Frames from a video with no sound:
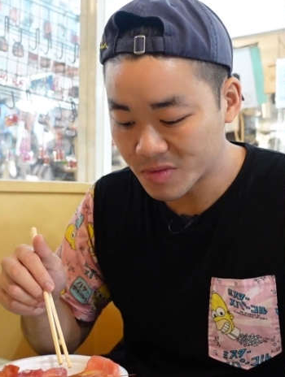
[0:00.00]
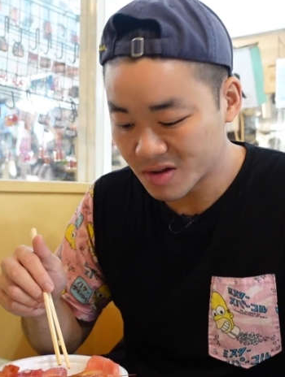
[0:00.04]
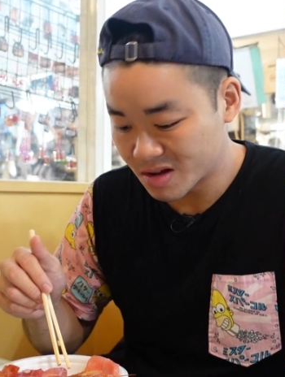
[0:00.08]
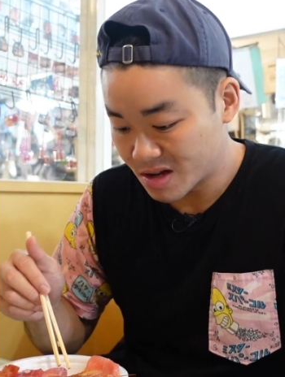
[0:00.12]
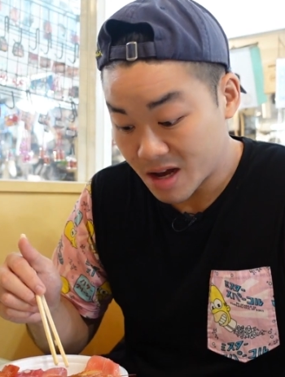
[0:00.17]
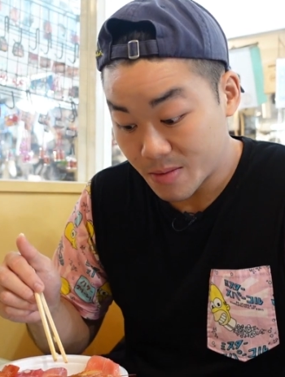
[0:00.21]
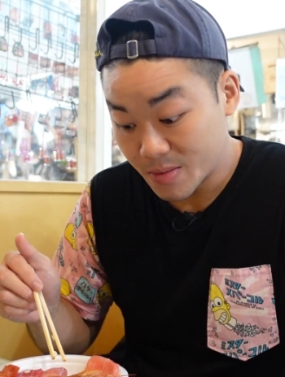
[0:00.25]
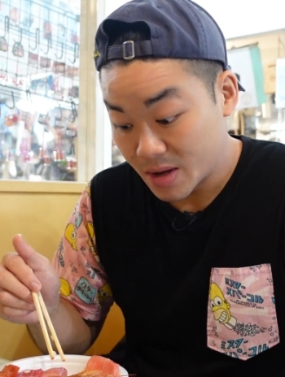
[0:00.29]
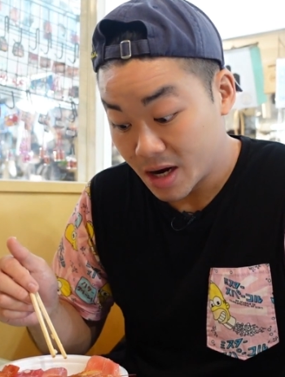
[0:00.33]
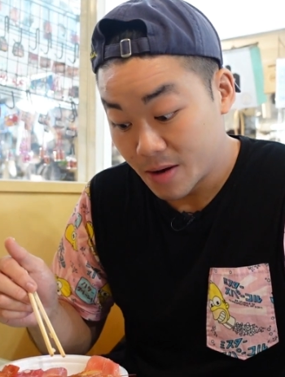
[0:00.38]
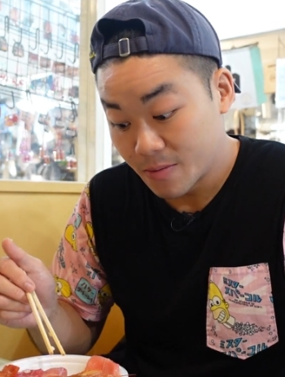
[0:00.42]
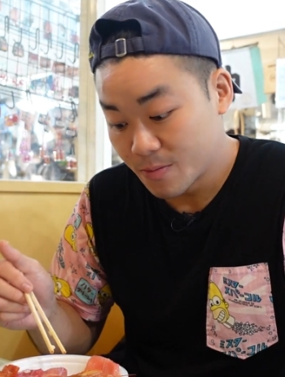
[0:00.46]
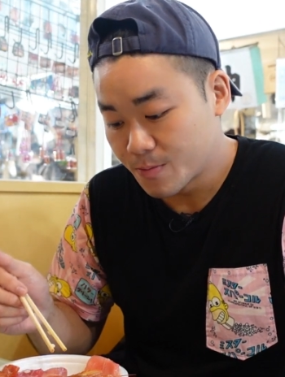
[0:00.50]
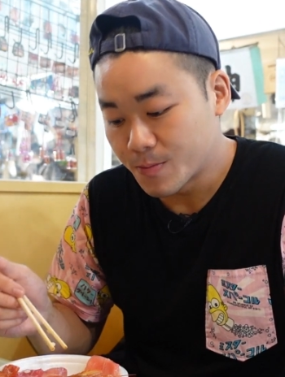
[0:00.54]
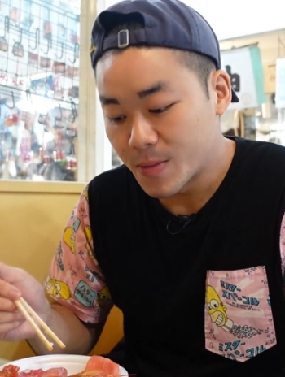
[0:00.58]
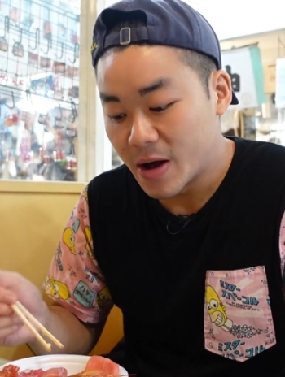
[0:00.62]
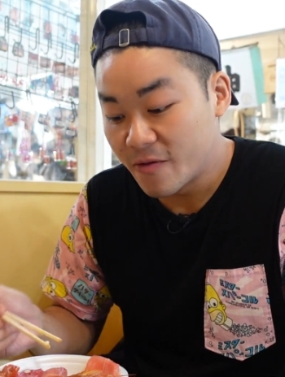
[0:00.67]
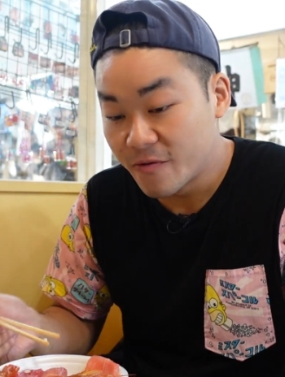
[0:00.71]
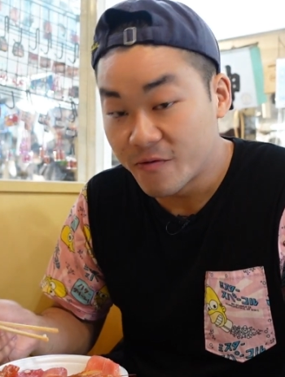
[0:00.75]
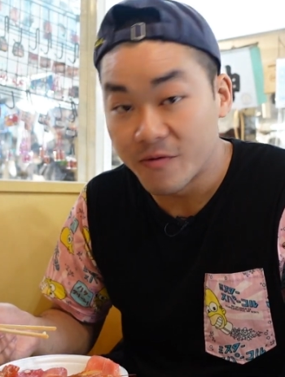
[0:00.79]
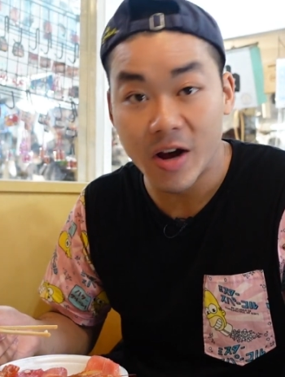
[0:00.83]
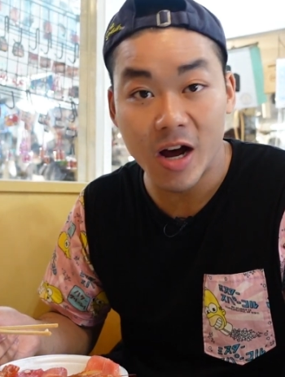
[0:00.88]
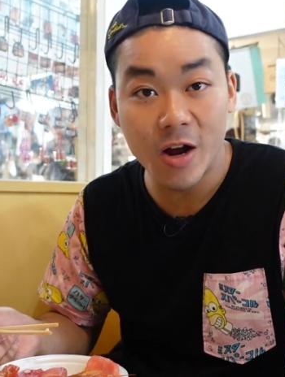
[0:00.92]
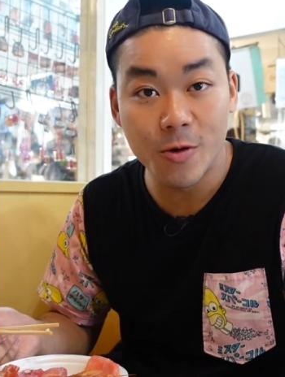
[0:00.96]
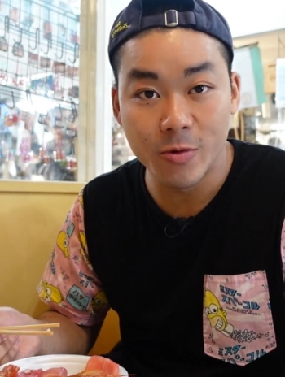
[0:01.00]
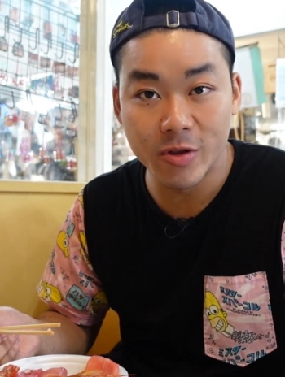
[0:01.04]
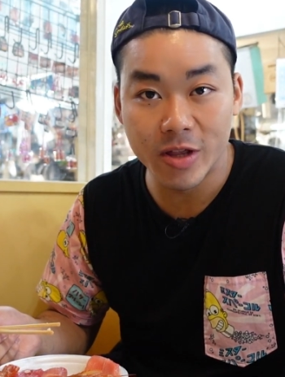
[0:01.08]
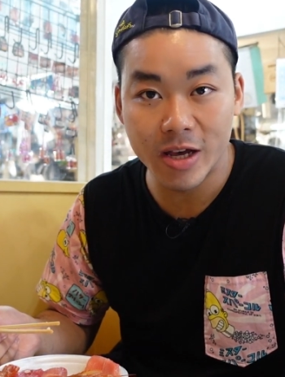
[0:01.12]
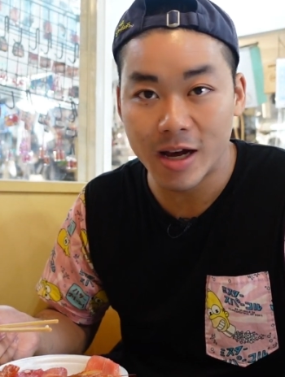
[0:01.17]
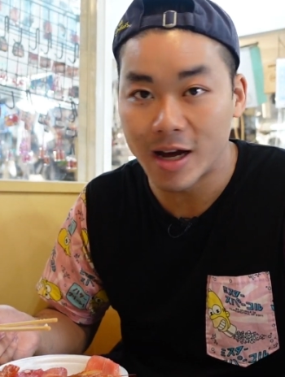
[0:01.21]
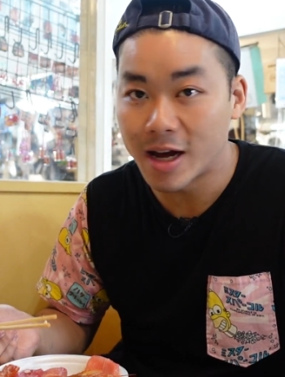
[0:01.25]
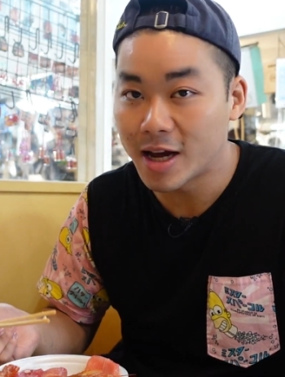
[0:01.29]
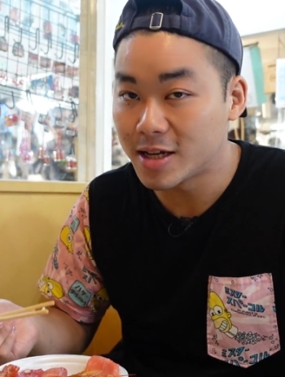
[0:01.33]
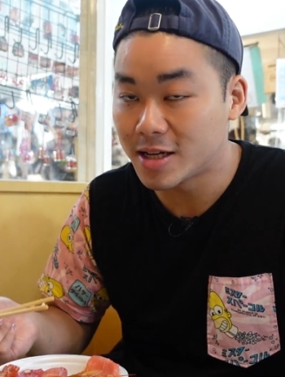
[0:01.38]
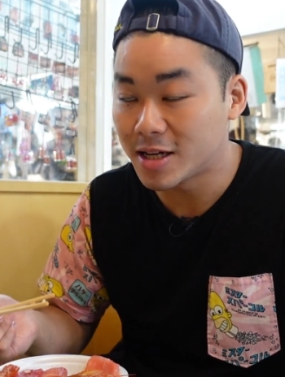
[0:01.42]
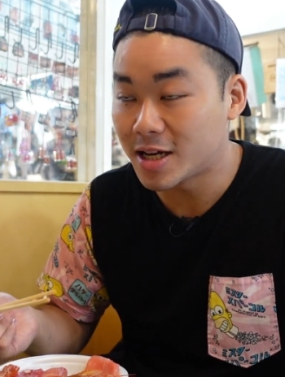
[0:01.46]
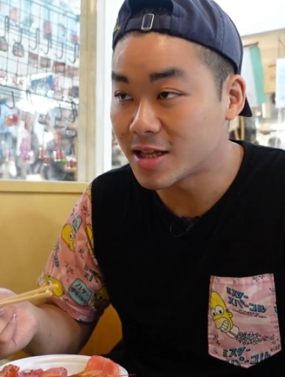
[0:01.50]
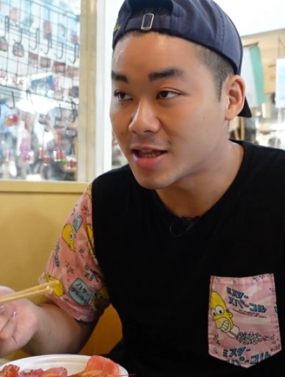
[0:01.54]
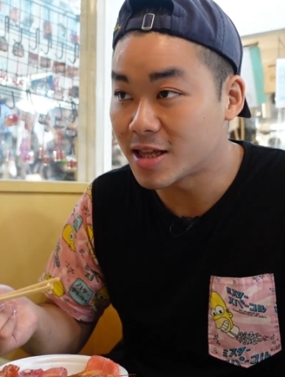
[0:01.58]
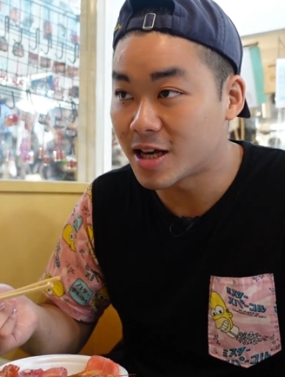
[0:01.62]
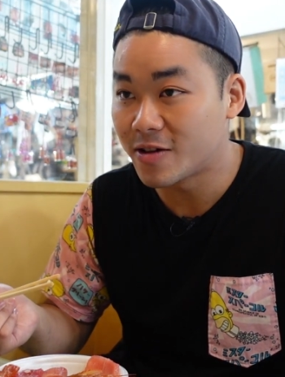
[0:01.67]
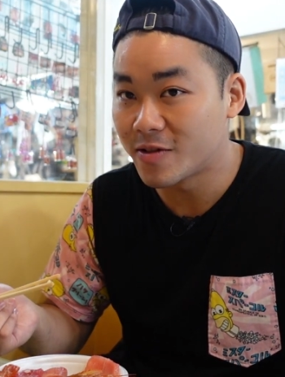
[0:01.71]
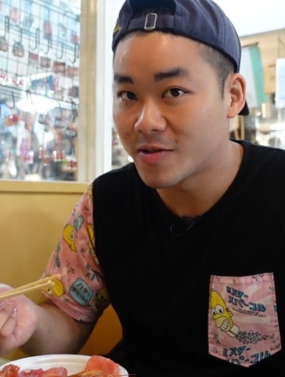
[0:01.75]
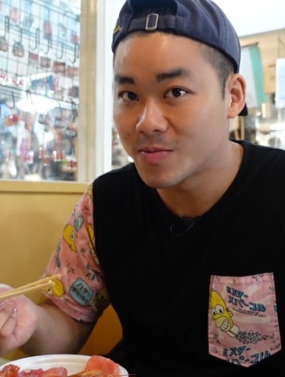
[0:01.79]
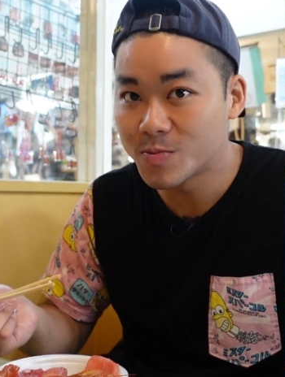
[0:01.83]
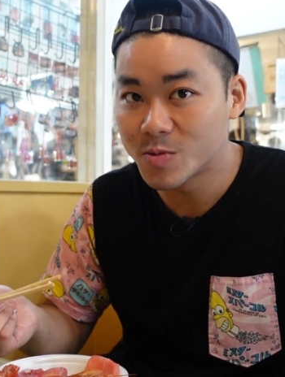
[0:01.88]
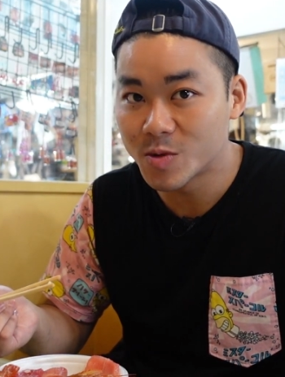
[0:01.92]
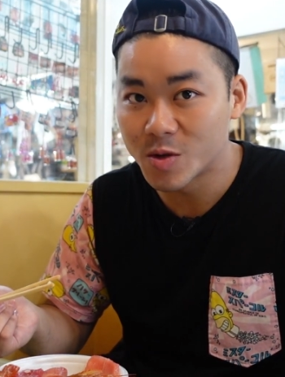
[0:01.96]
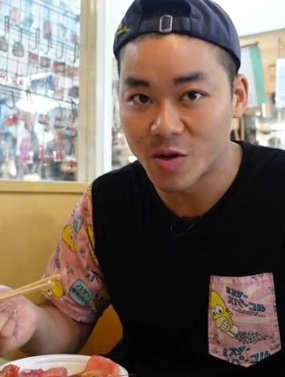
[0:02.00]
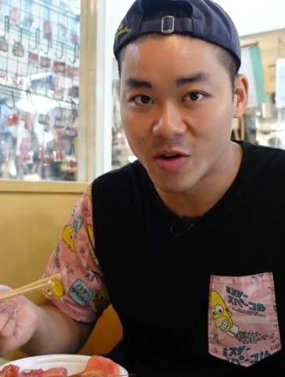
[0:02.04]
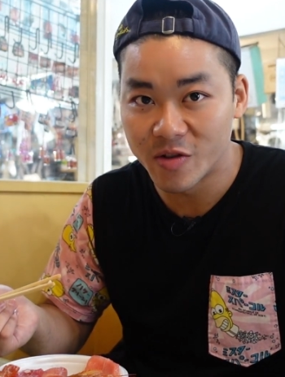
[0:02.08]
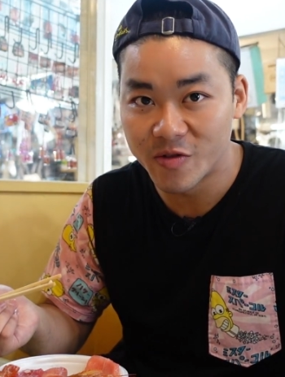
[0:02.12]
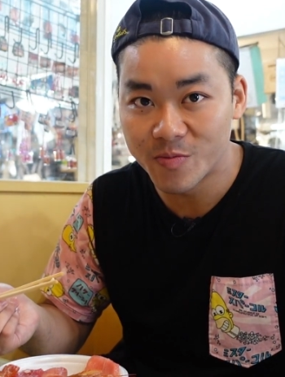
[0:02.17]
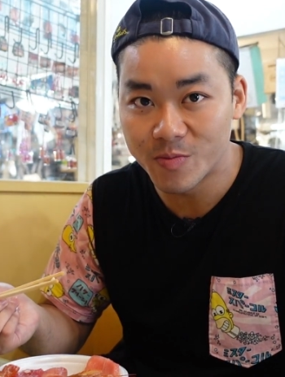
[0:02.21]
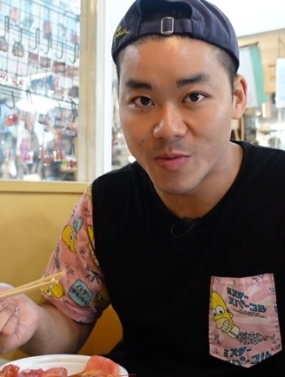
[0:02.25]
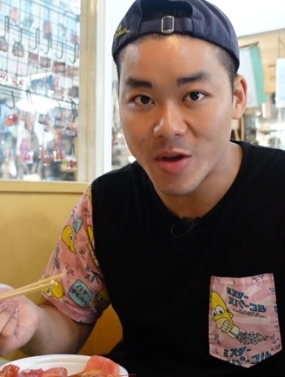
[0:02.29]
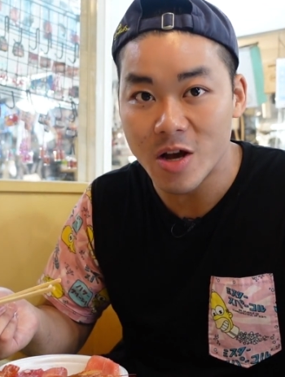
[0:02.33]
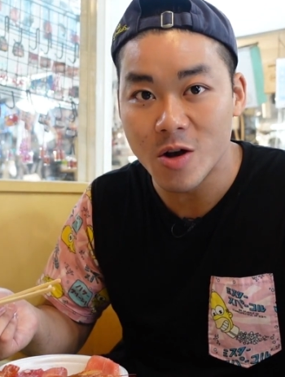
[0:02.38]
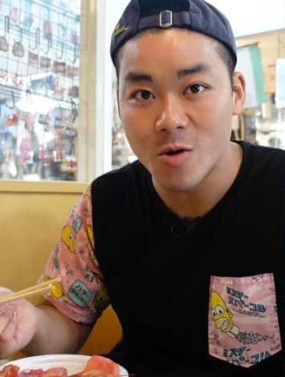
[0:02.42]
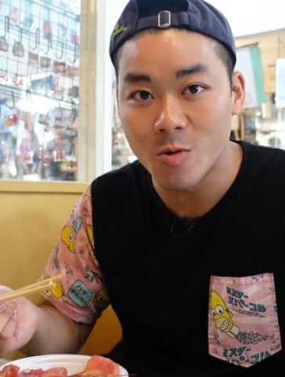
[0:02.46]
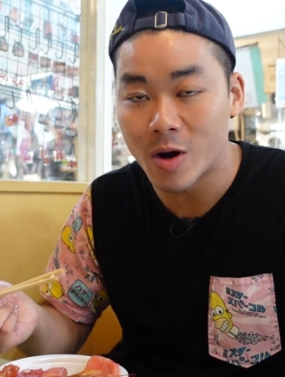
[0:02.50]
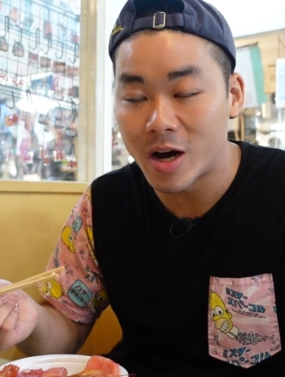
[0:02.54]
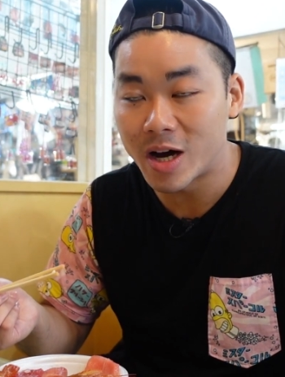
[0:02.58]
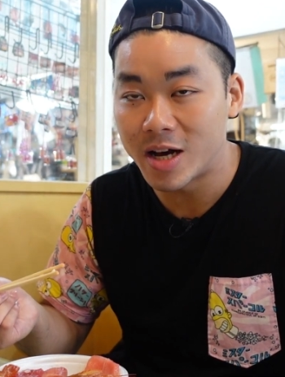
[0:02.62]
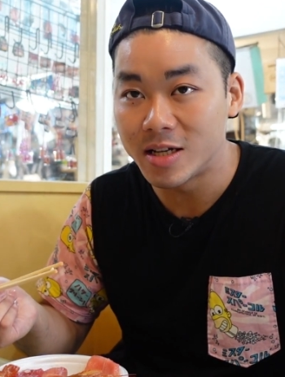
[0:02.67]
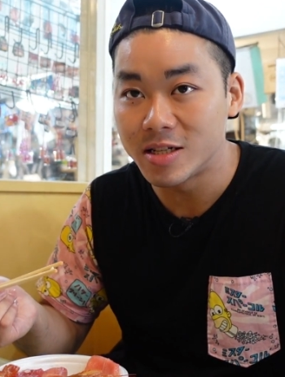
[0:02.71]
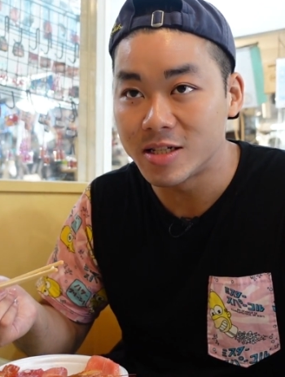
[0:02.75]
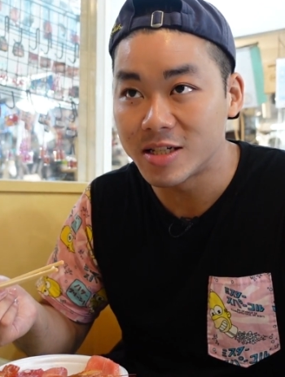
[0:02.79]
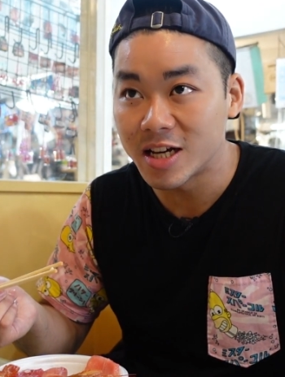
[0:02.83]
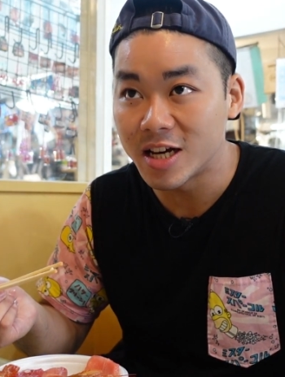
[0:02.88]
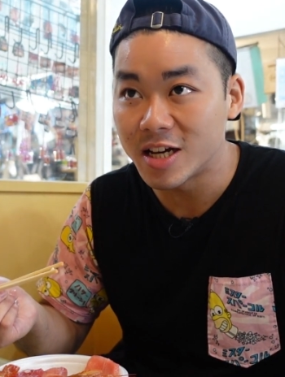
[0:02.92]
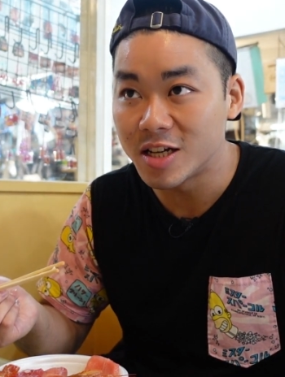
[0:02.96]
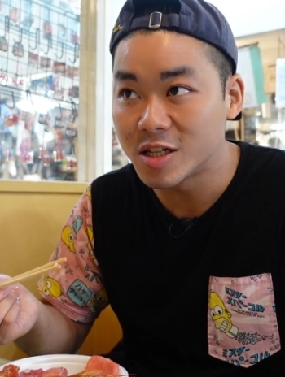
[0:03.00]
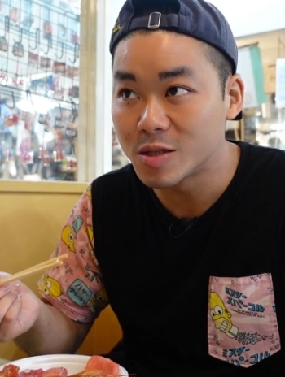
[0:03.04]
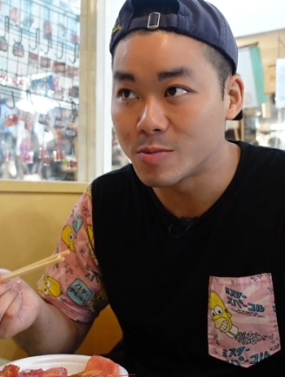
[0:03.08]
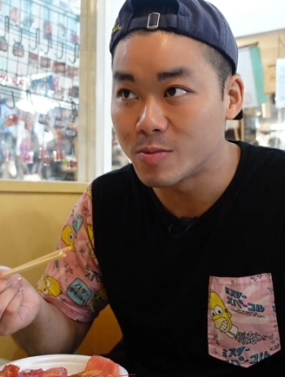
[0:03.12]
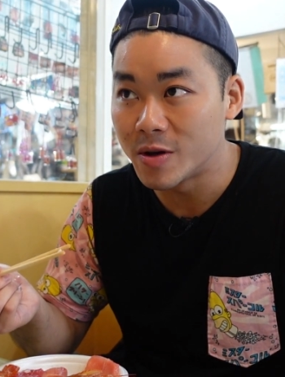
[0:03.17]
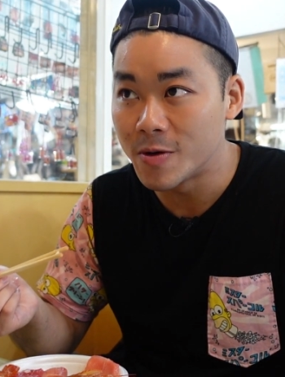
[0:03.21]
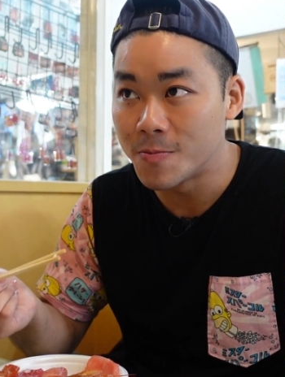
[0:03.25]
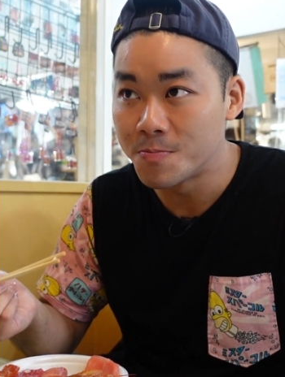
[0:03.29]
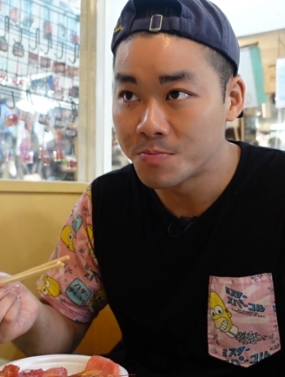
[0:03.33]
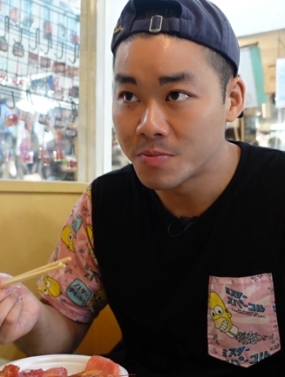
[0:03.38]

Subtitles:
I mean, I'm fine with that. I like that sort of acquired taste, but